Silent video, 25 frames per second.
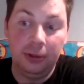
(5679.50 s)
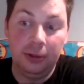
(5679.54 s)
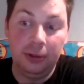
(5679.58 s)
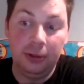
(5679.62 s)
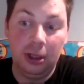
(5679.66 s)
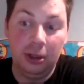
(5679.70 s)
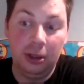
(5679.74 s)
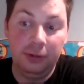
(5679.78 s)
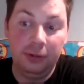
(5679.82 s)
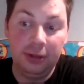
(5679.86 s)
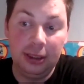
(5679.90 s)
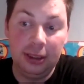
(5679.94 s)

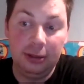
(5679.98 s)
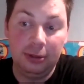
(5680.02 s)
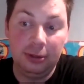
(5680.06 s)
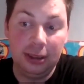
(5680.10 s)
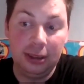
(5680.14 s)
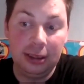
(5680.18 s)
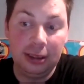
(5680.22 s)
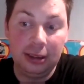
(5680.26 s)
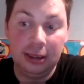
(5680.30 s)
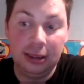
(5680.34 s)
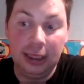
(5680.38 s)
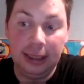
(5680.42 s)
hopefully we
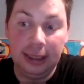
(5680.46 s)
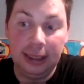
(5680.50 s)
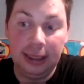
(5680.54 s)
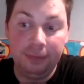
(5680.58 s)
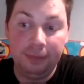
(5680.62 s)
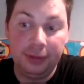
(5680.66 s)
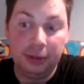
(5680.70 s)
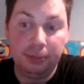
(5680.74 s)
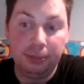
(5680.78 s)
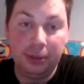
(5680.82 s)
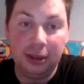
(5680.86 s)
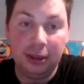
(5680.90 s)
can
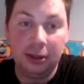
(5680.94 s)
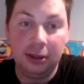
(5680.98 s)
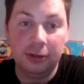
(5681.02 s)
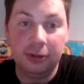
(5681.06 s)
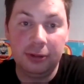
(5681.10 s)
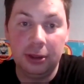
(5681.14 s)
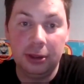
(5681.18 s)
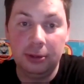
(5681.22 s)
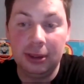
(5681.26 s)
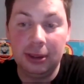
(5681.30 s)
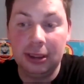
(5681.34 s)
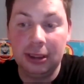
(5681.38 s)
bring a
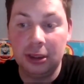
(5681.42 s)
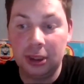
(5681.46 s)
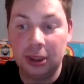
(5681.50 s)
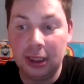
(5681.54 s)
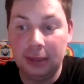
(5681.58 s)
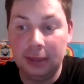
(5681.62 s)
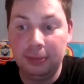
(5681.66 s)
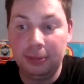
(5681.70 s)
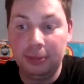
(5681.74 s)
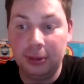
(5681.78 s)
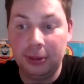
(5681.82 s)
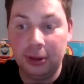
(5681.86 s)
few with us
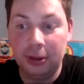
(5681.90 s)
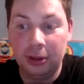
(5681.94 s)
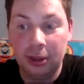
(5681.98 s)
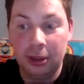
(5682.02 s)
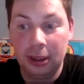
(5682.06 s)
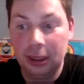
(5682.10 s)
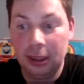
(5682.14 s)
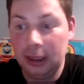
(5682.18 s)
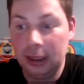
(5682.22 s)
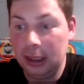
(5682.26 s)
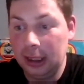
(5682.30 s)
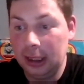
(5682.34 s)
in. But
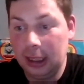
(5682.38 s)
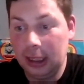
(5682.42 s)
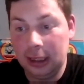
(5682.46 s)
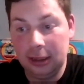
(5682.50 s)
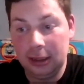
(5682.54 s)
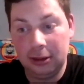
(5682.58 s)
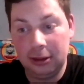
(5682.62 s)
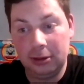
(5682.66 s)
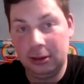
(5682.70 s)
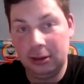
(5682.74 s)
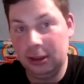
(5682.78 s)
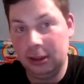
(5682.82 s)

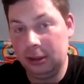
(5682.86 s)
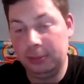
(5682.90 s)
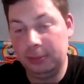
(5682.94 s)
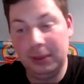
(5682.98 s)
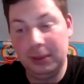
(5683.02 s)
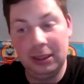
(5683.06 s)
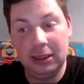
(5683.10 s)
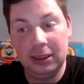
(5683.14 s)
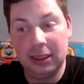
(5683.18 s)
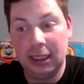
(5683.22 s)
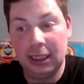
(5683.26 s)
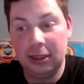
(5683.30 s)
as it's
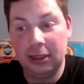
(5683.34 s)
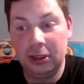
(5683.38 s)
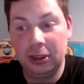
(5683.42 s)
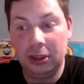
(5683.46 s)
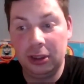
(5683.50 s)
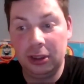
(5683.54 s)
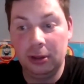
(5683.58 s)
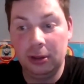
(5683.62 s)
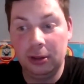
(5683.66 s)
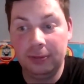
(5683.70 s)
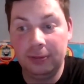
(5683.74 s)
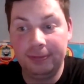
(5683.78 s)
been said,
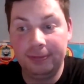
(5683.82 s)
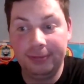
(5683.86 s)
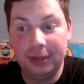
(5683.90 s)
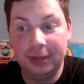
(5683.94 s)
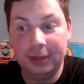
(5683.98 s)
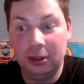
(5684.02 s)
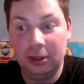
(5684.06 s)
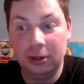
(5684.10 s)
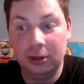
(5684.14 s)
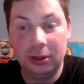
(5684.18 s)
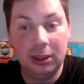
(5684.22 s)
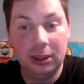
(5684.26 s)

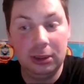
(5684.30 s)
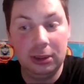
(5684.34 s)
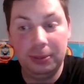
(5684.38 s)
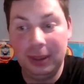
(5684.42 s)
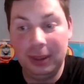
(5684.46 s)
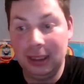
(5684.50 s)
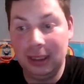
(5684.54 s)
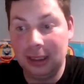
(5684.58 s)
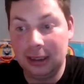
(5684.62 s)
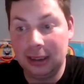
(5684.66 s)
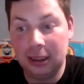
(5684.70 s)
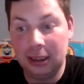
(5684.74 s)
Youngie's
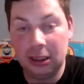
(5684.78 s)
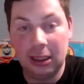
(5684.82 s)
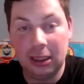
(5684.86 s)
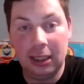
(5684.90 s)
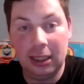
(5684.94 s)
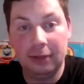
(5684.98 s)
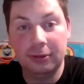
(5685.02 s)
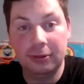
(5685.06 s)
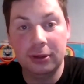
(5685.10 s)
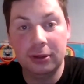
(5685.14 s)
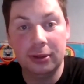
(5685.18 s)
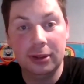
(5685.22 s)
been at this
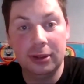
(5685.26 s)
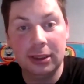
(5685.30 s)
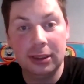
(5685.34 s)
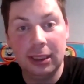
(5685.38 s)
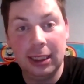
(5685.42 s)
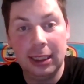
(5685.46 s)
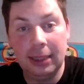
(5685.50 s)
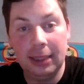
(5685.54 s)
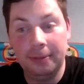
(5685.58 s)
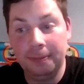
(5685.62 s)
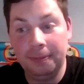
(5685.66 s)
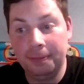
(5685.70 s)
level,
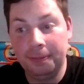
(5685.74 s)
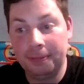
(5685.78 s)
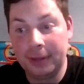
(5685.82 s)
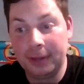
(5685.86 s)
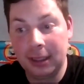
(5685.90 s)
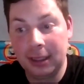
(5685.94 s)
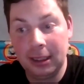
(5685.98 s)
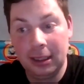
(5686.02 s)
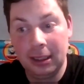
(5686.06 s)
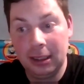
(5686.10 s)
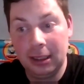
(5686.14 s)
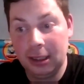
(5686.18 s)
and
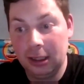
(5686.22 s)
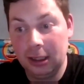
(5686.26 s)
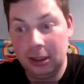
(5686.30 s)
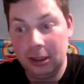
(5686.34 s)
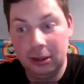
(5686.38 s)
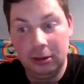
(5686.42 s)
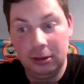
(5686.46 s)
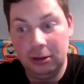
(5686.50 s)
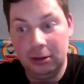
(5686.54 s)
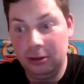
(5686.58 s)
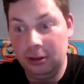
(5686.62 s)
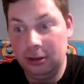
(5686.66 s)

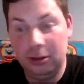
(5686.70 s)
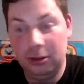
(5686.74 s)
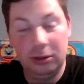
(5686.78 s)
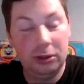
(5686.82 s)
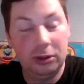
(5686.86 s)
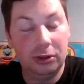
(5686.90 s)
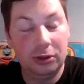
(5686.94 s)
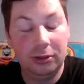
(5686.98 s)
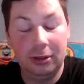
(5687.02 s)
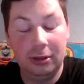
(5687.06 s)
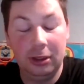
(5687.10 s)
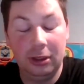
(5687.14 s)
you
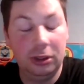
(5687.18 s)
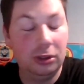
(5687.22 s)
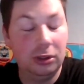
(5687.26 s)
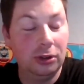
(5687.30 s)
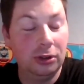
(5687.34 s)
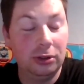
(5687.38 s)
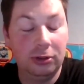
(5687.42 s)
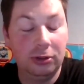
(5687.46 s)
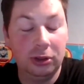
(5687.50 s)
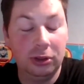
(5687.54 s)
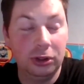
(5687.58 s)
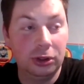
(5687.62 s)

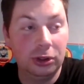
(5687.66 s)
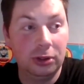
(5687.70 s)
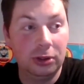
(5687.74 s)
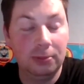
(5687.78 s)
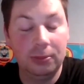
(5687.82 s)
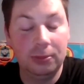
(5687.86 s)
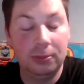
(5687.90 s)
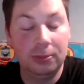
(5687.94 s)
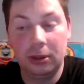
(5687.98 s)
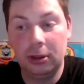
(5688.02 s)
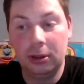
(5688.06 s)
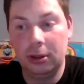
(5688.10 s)
trust
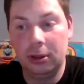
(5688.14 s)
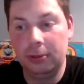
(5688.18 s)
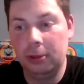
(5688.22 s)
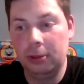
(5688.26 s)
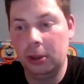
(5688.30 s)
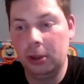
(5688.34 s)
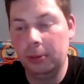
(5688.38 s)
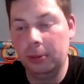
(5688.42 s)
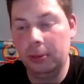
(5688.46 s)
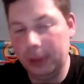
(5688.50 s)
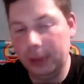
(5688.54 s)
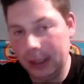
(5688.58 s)
him
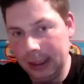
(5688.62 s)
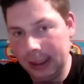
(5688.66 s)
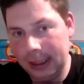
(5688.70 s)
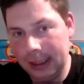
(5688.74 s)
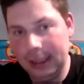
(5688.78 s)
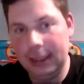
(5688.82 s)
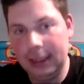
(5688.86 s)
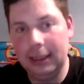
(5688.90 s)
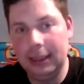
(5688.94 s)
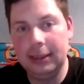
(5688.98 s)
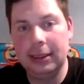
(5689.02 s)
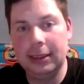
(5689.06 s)

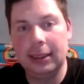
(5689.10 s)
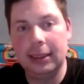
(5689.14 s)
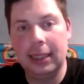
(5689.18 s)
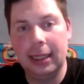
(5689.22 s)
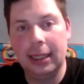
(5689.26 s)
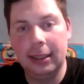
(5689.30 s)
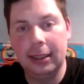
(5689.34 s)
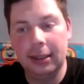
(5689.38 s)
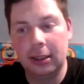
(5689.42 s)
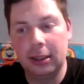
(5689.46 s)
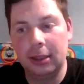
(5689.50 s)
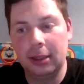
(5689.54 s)
completely to
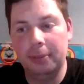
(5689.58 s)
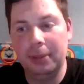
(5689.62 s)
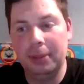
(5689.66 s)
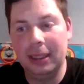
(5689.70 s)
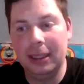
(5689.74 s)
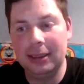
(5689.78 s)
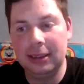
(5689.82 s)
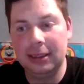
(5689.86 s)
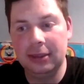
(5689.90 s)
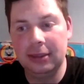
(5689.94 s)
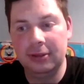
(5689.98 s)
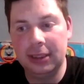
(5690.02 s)
get a
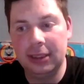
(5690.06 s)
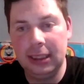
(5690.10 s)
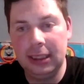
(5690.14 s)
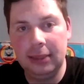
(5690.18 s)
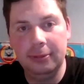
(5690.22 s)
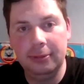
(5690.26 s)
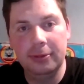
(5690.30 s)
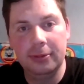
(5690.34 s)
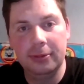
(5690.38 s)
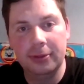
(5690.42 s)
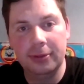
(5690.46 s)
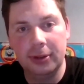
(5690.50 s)
competitive
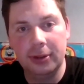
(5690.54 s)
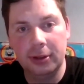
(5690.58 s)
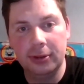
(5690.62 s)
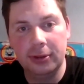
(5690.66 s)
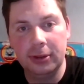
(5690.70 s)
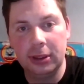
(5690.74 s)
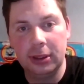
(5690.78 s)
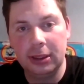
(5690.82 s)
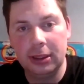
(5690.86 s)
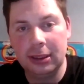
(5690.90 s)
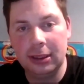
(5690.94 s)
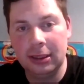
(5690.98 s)
team for
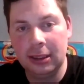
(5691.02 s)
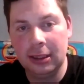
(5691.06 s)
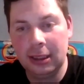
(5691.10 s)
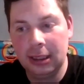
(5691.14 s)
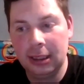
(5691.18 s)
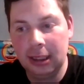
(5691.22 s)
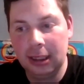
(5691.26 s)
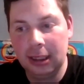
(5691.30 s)
us. And